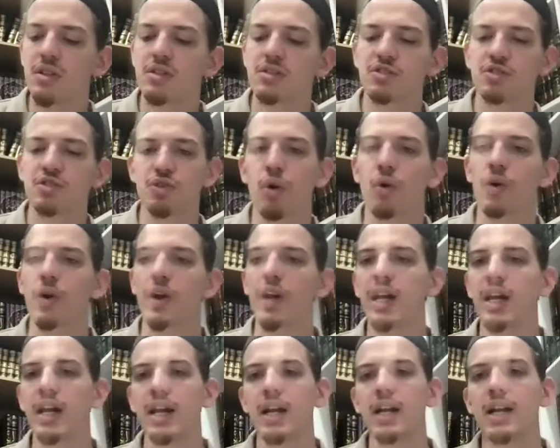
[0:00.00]

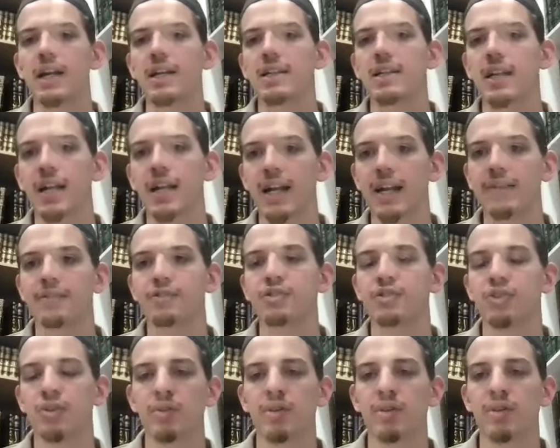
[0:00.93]
story to kind of
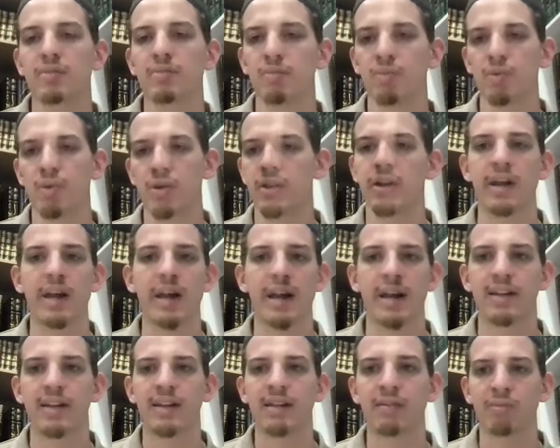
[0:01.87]
show them where they're
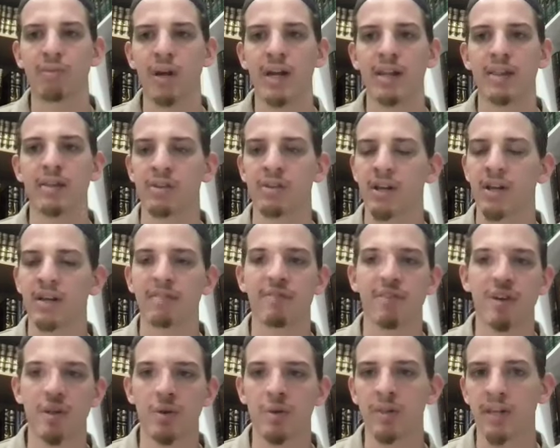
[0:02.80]
at and why they're
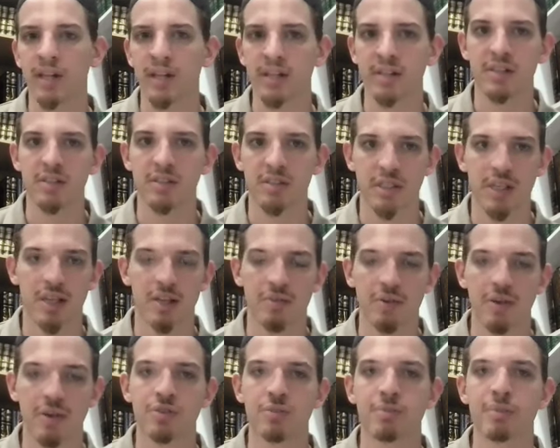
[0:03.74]
not following the I3tzāl,
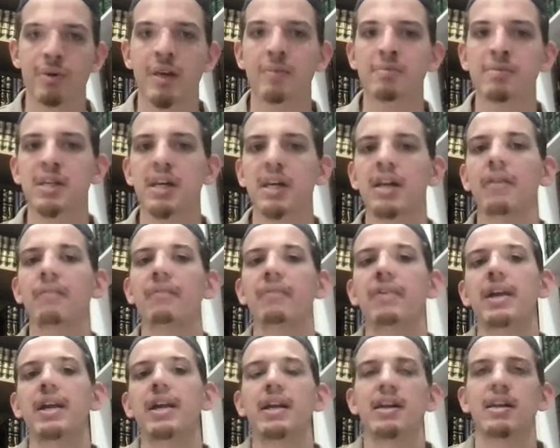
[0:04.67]
right? So
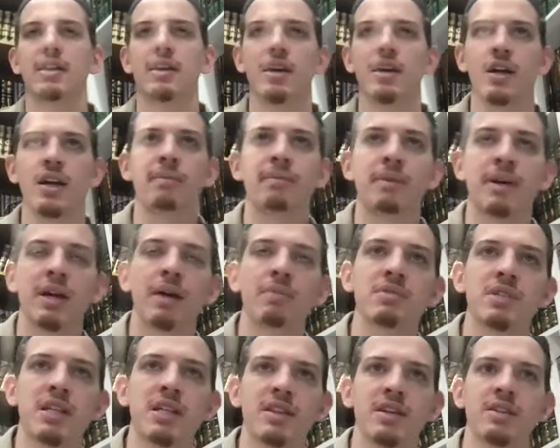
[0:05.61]
it can
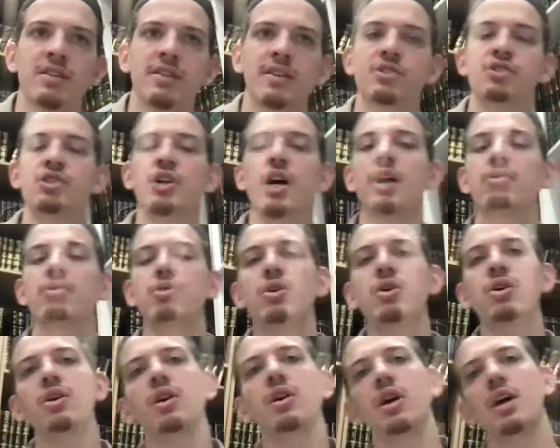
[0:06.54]
become like the
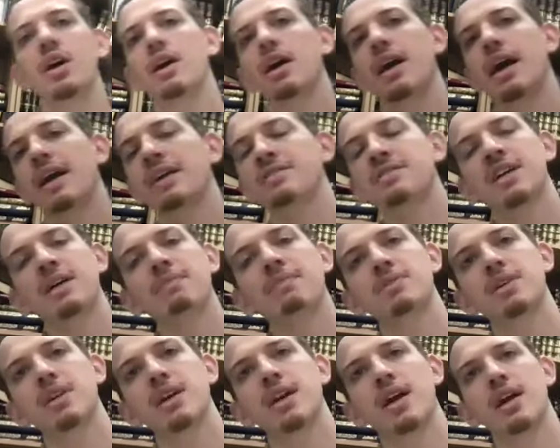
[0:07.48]
general
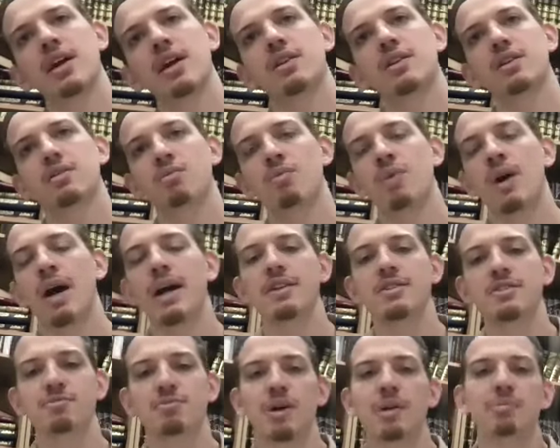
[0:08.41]
accepted
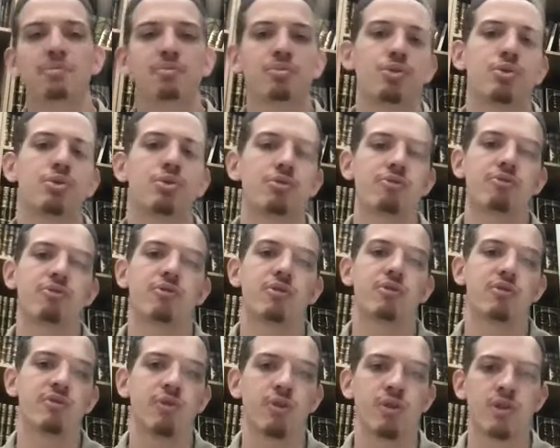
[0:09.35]
widespread proof
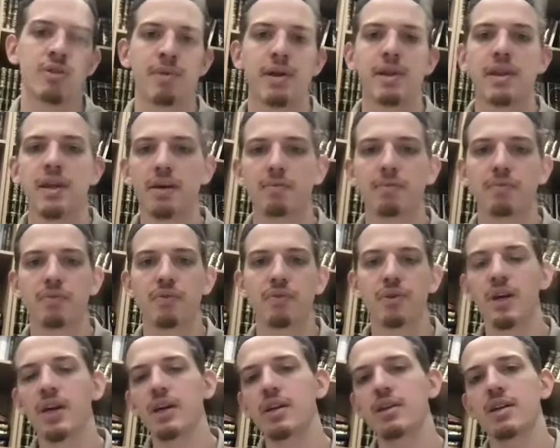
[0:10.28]
for the madhab,
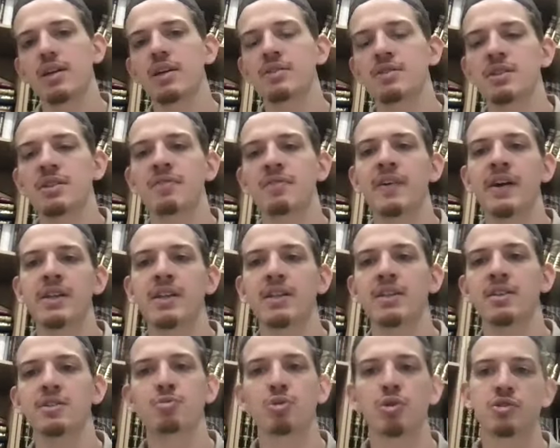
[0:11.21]
right? Is the fact
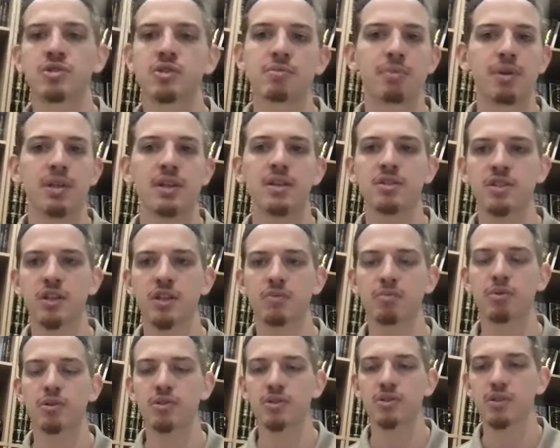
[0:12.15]
that this person beat this
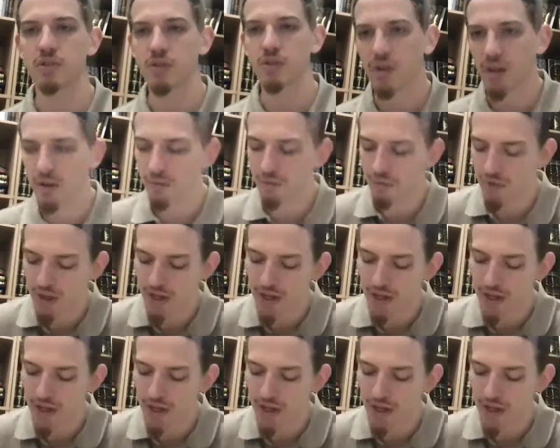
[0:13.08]
other person, right?